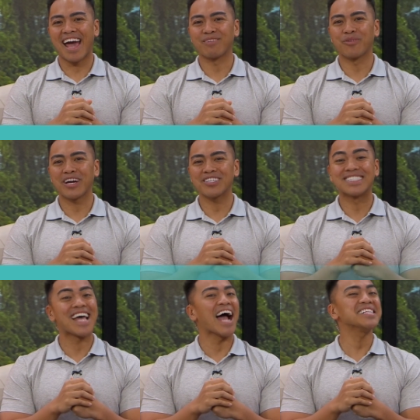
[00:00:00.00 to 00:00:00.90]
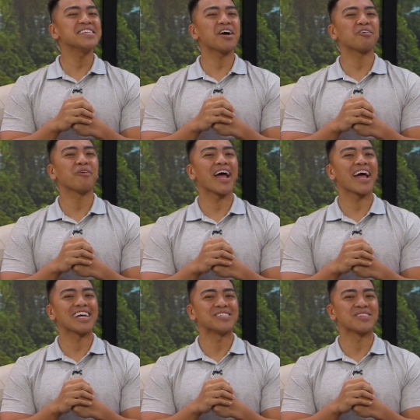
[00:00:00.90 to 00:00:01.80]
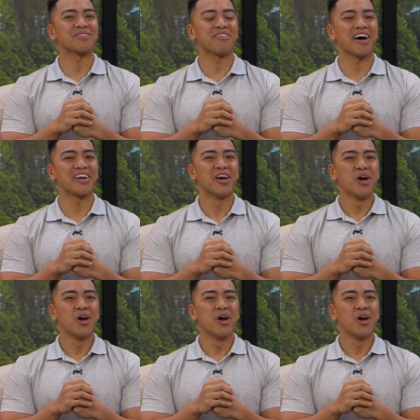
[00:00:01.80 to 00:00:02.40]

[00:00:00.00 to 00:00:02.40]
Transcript: and we are dancing our way into the fun